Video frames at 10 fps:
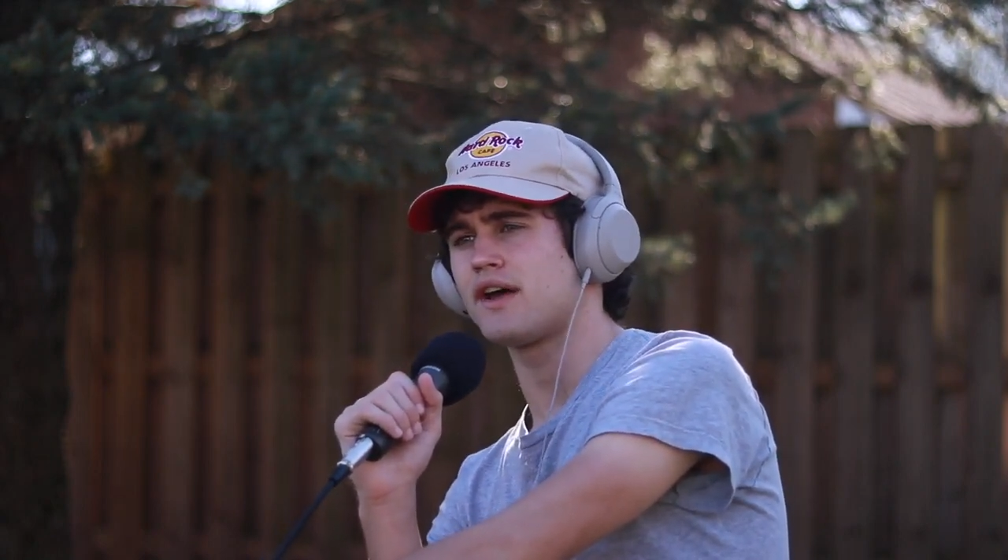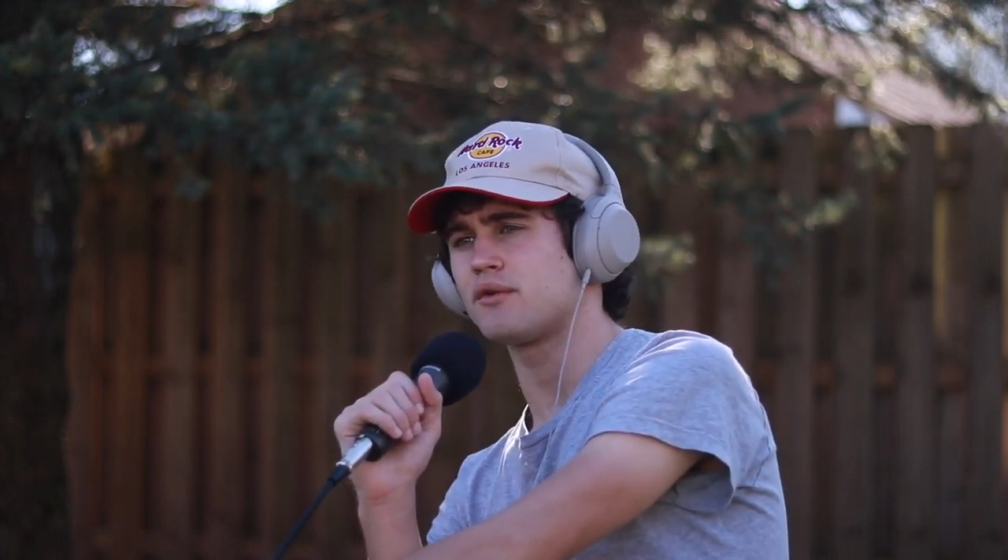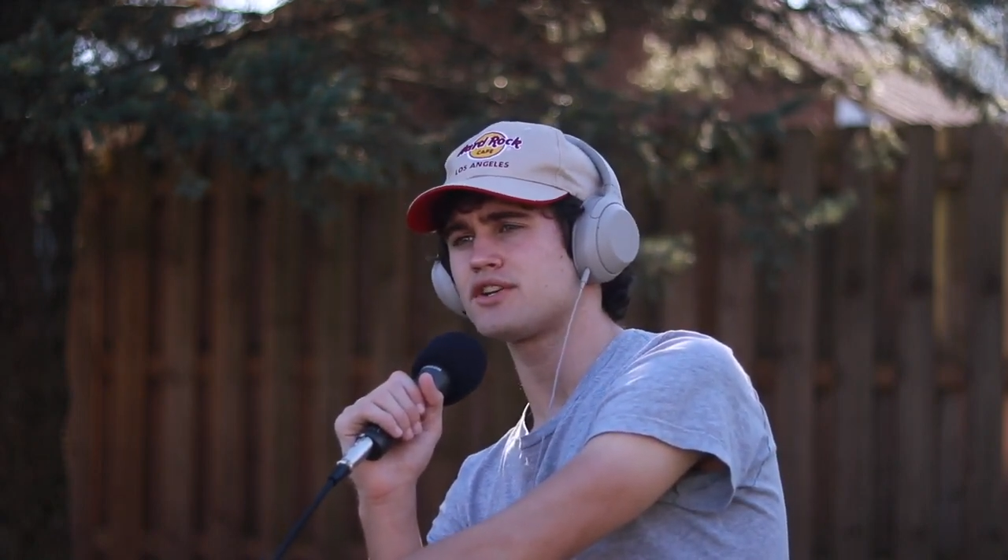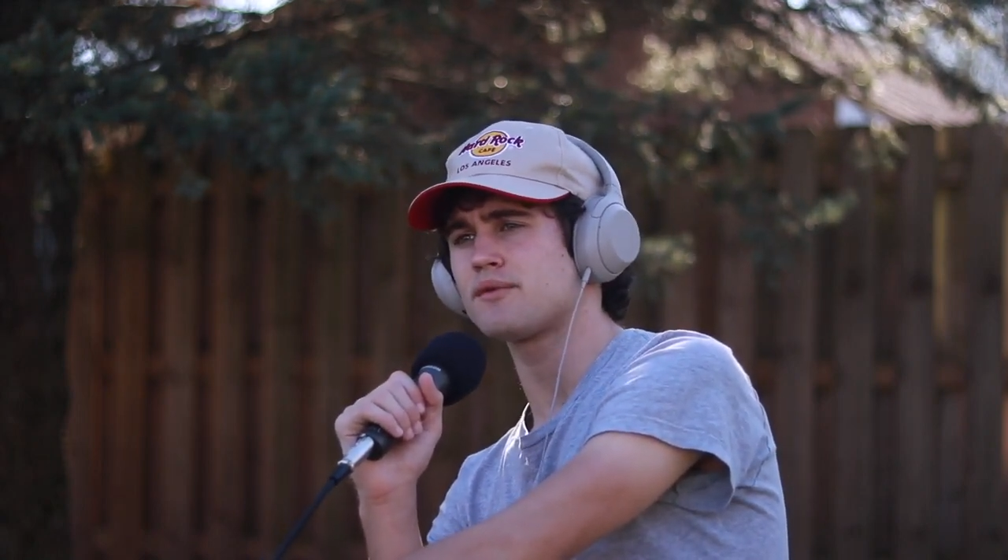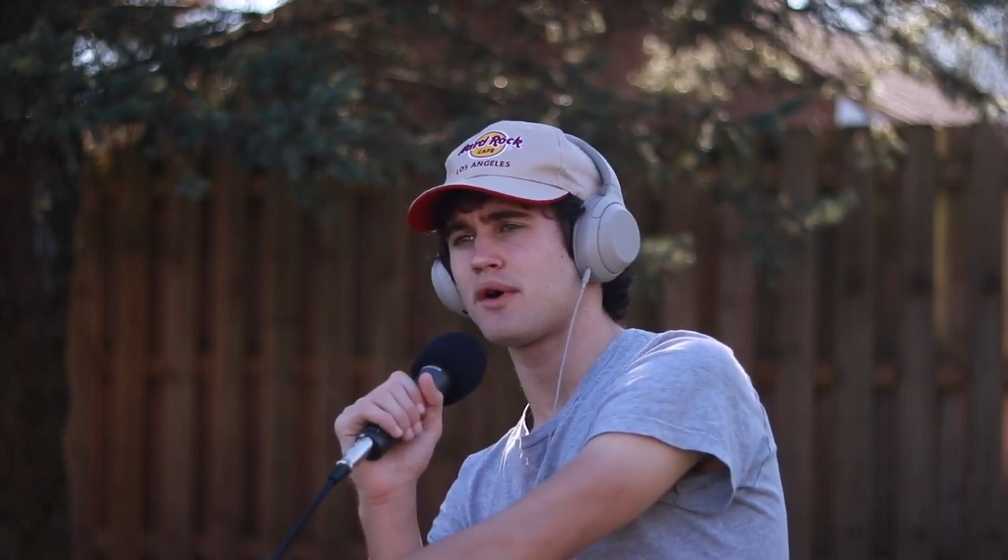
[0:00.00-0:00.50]
I
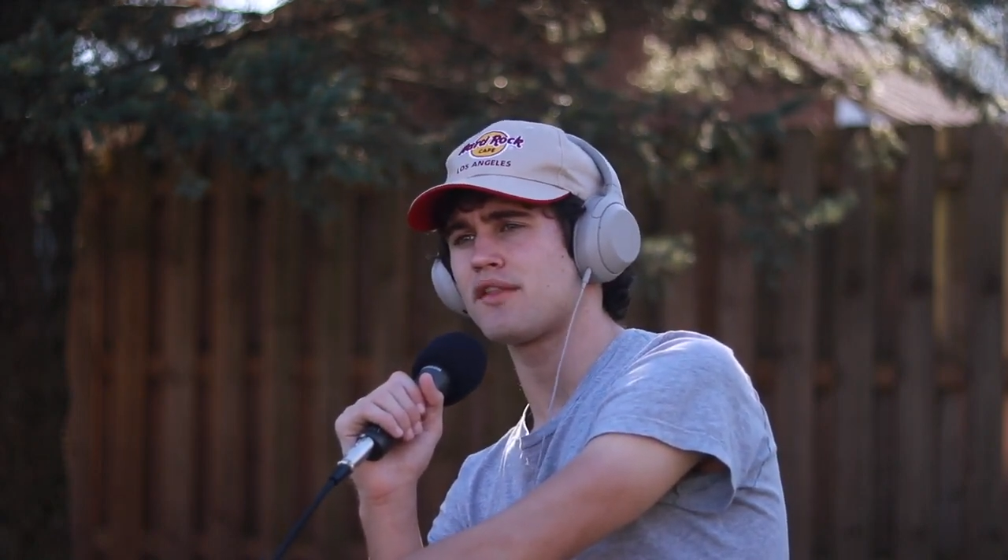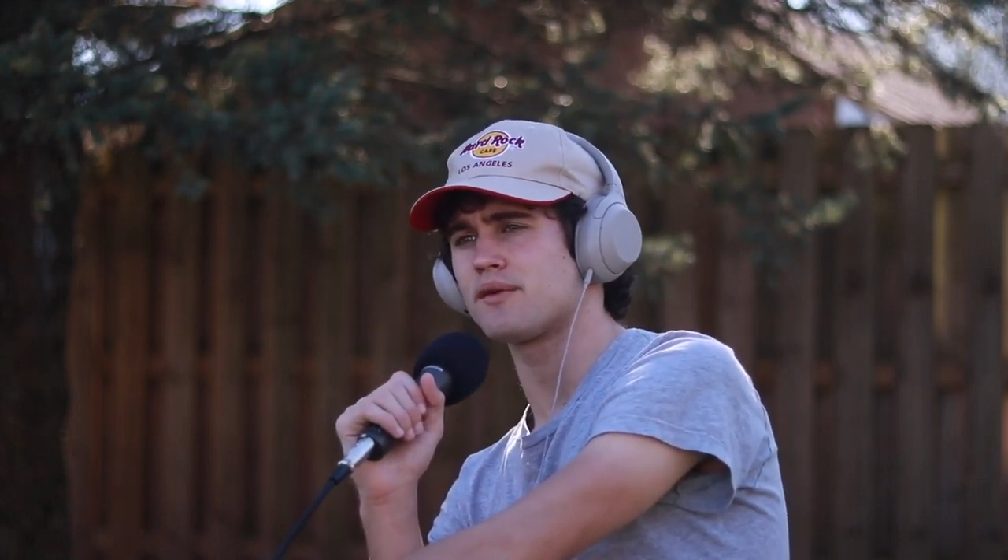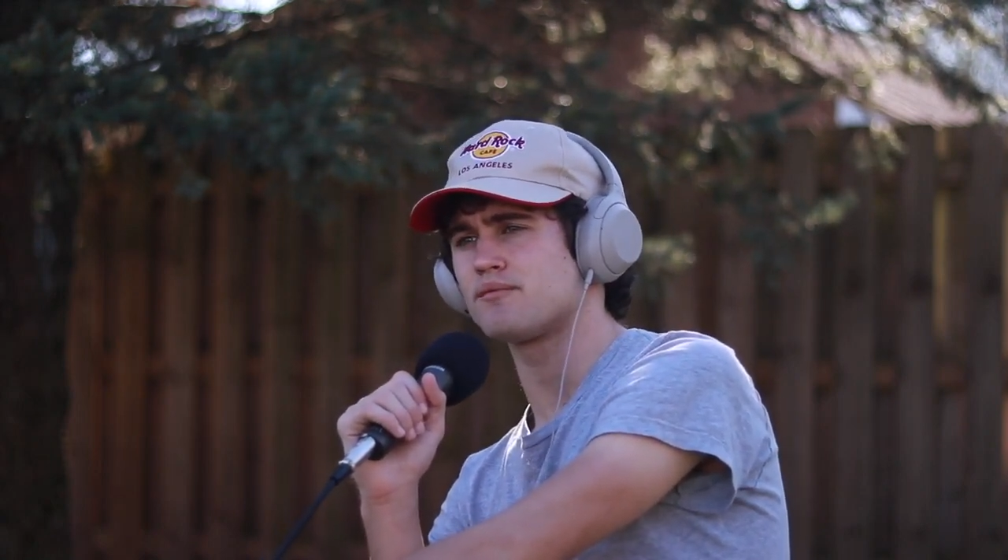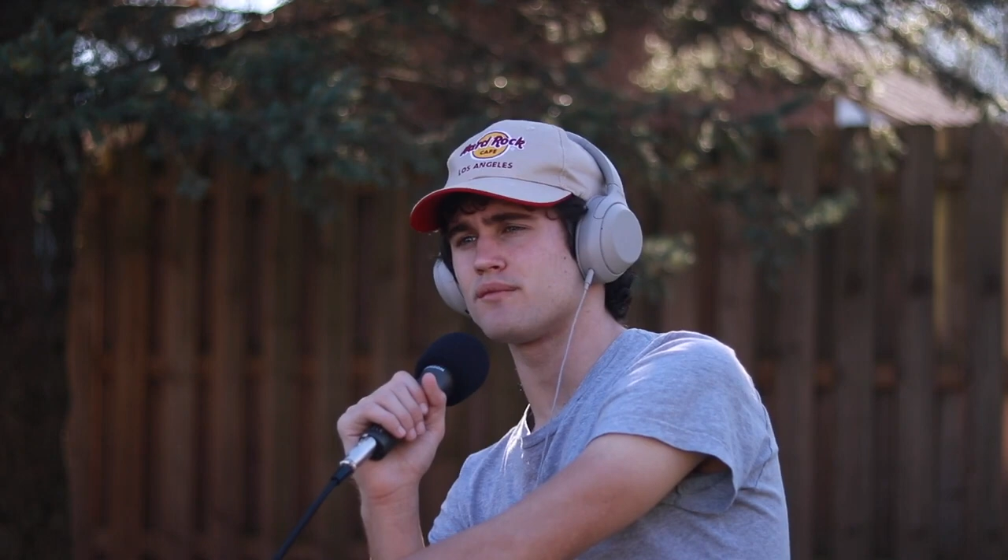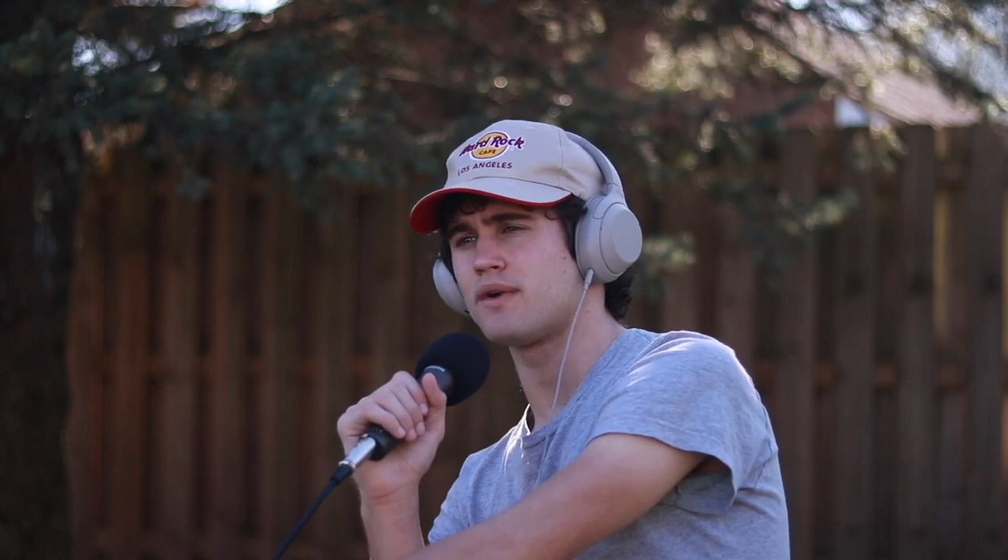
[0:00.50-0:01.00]
wish I bought
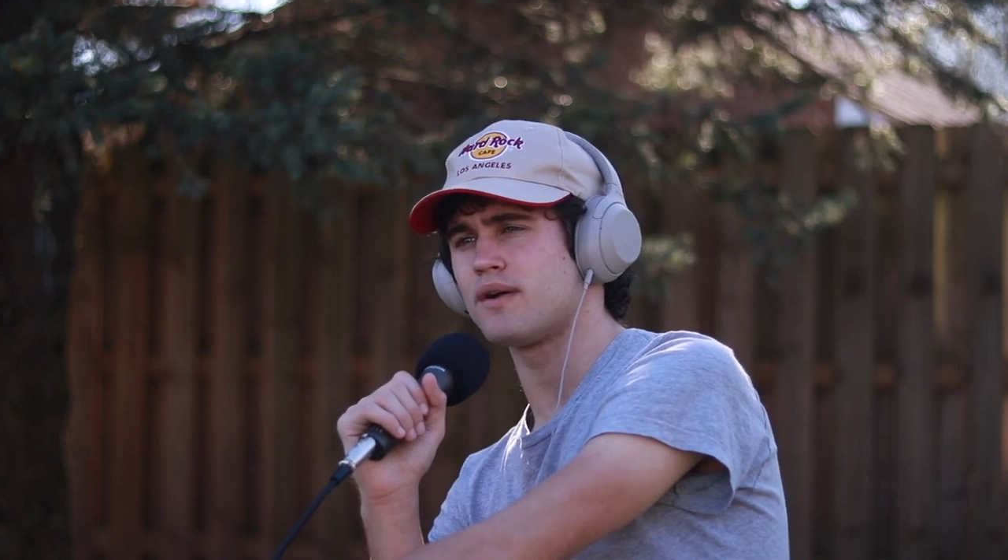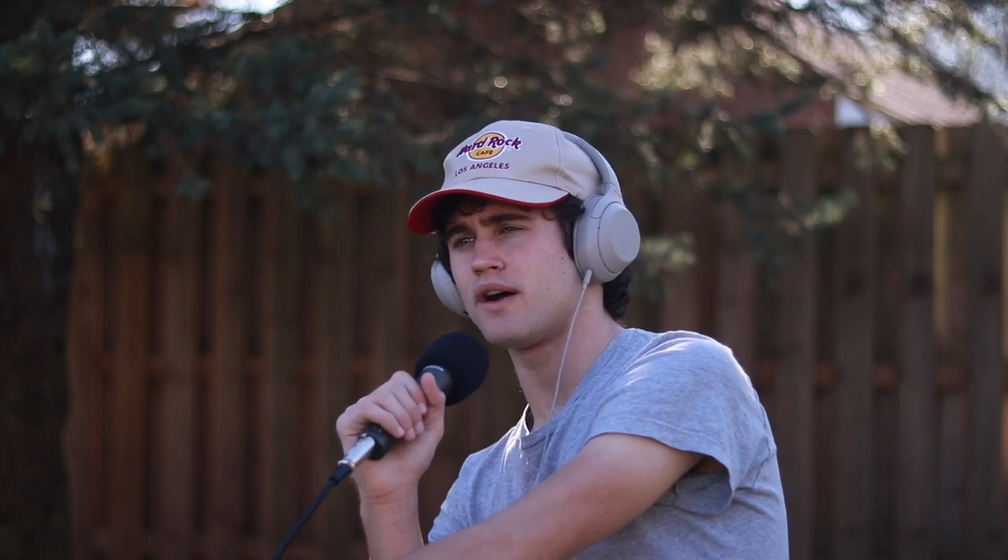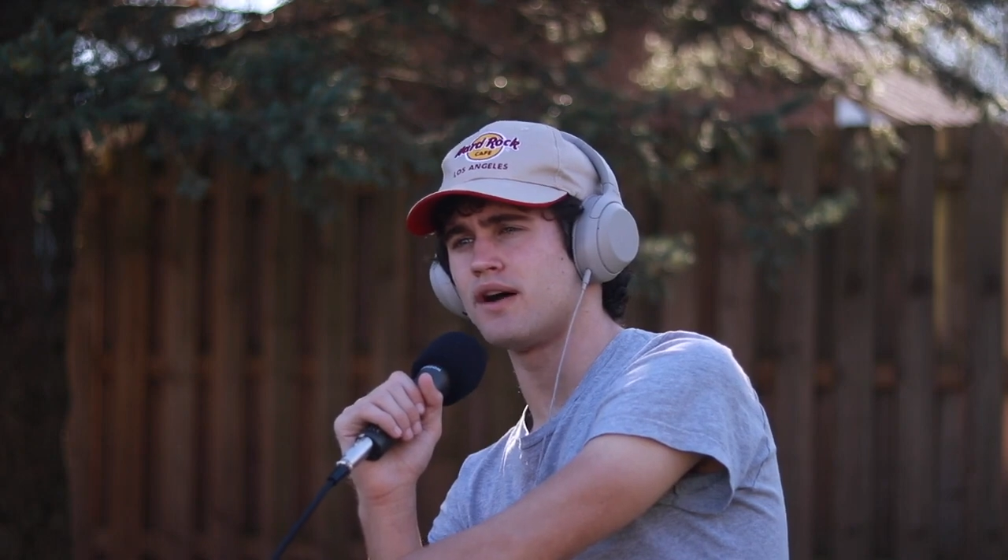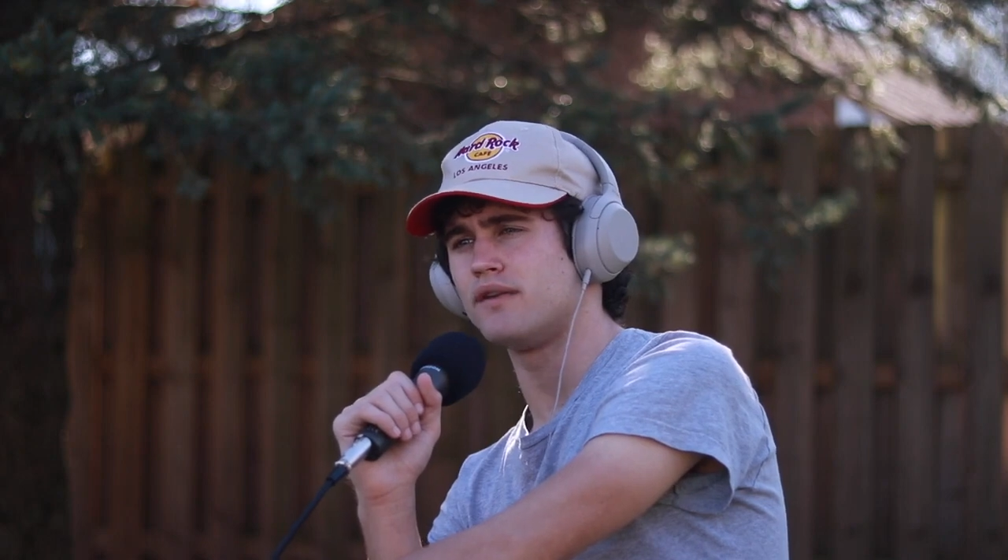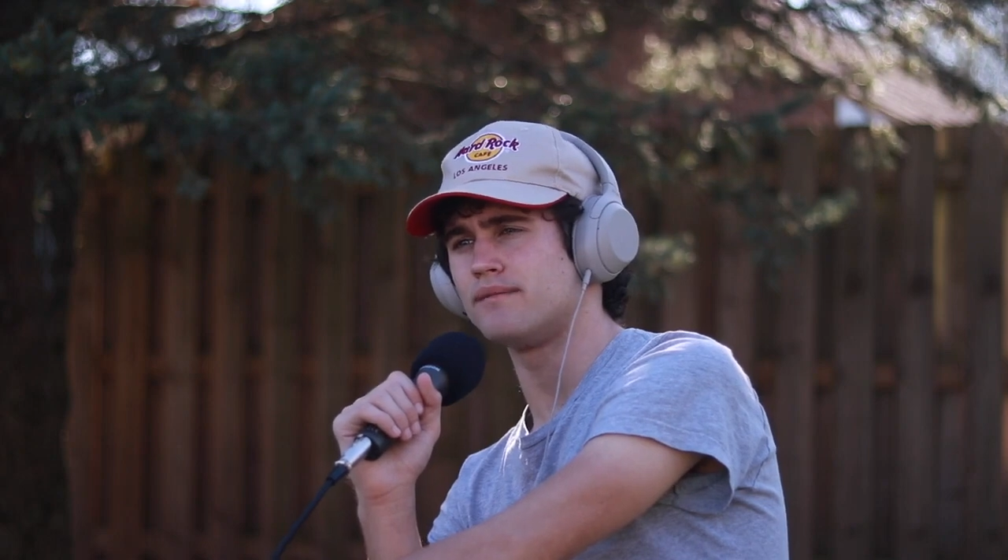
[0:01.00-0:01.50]
the
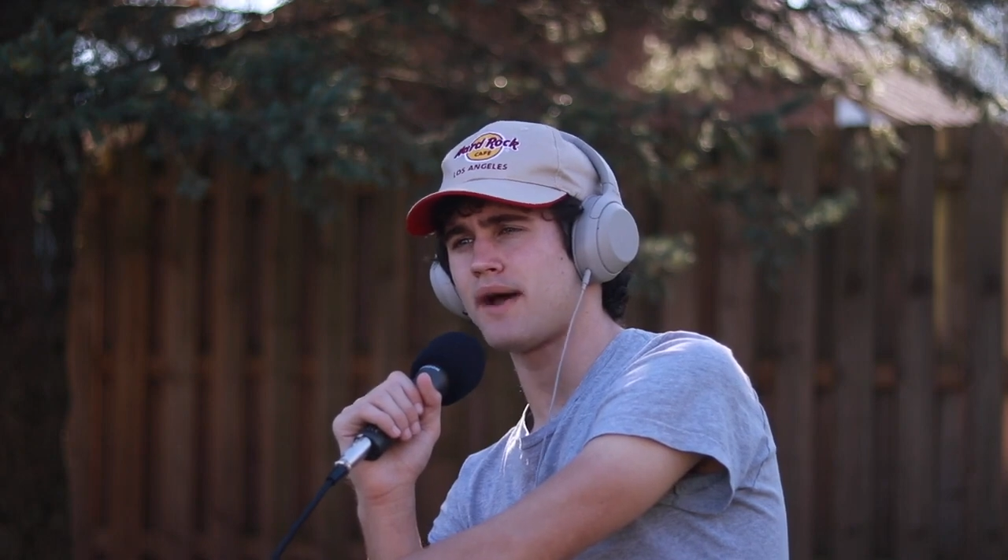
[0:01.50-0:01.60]
um,